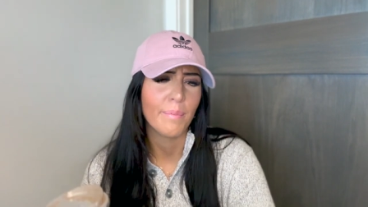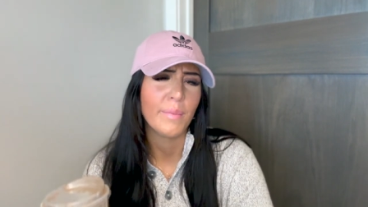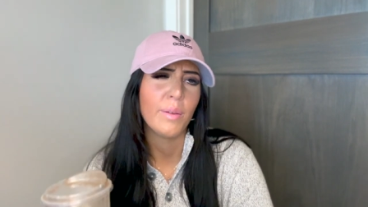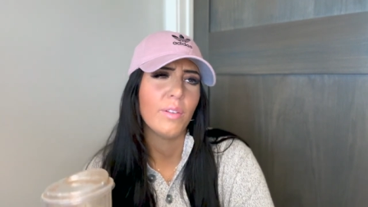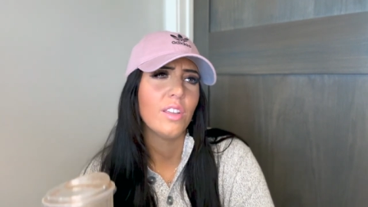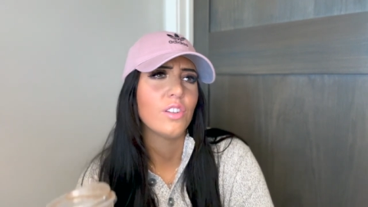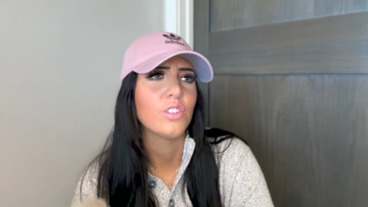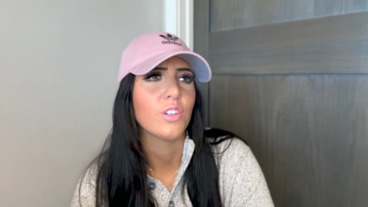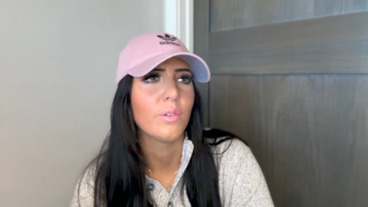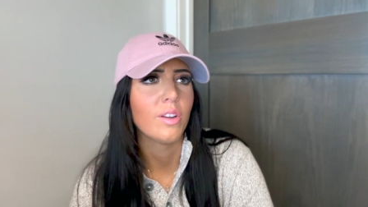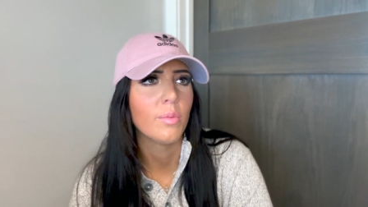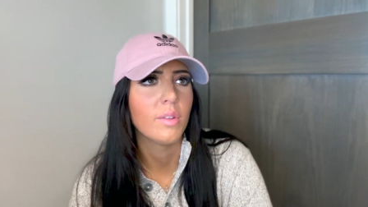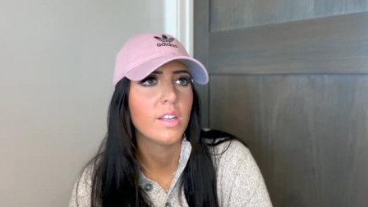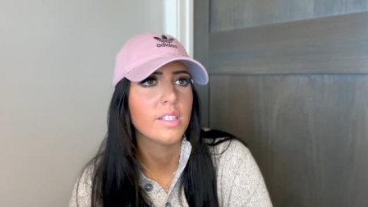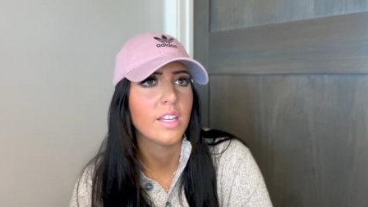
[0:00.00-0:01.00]
I'm not really sure what
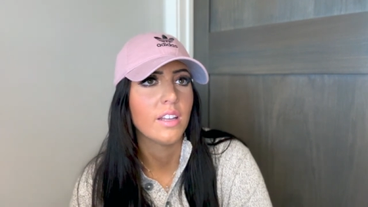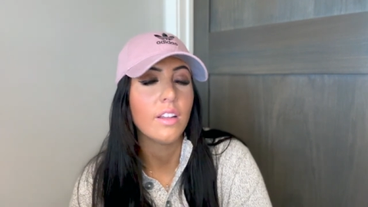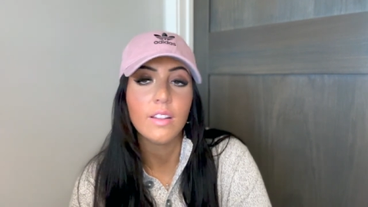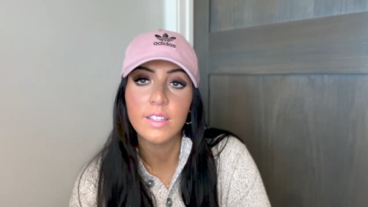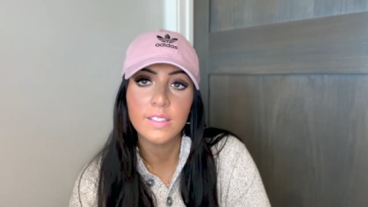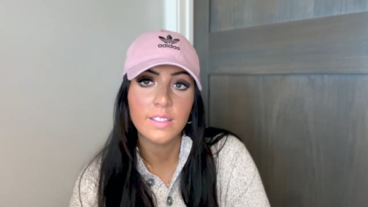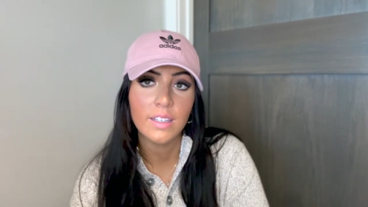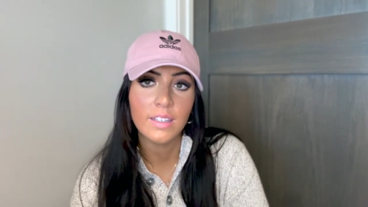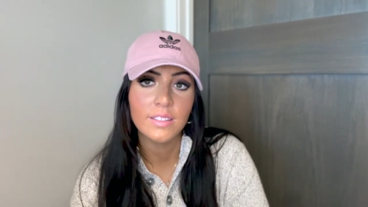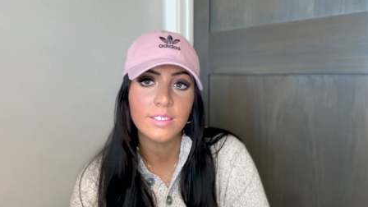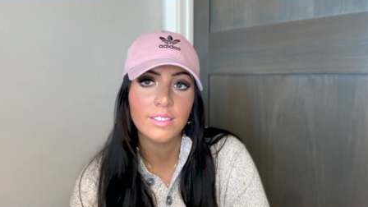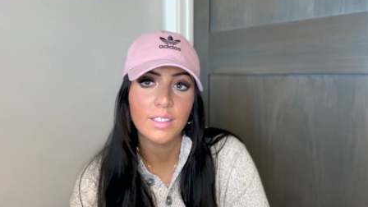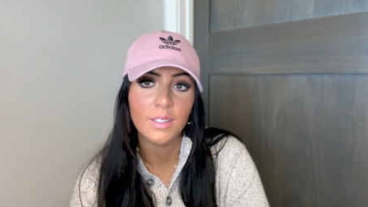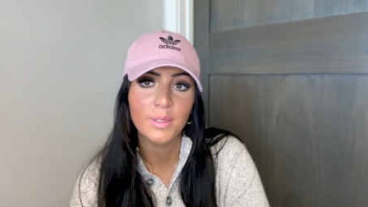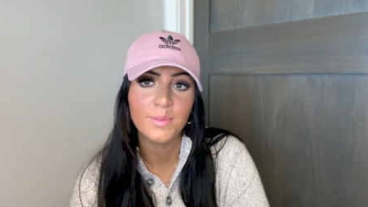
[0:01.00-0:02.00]
I'm gonna title this yet,
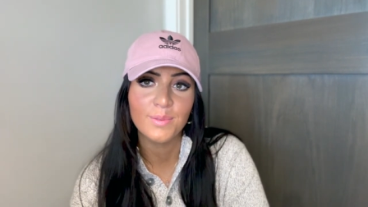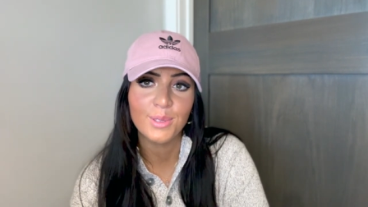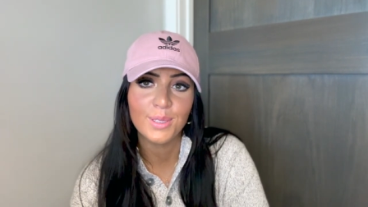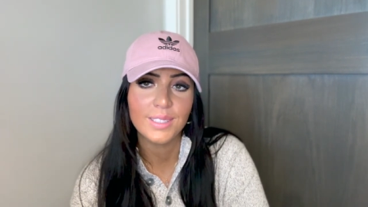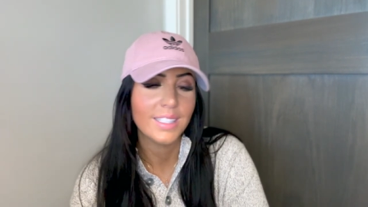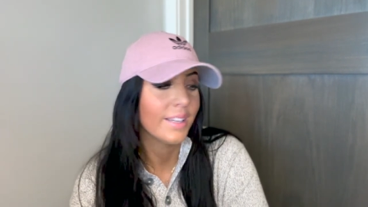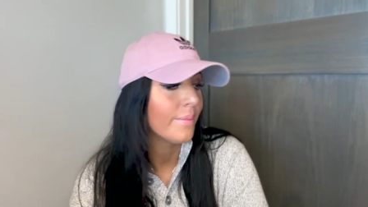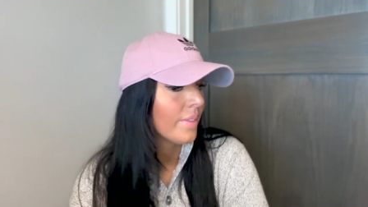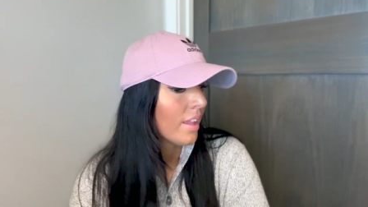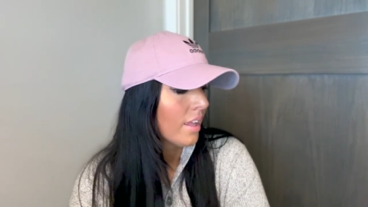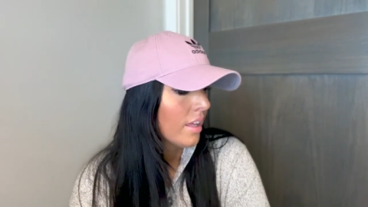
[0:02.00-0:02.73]
so we'll see.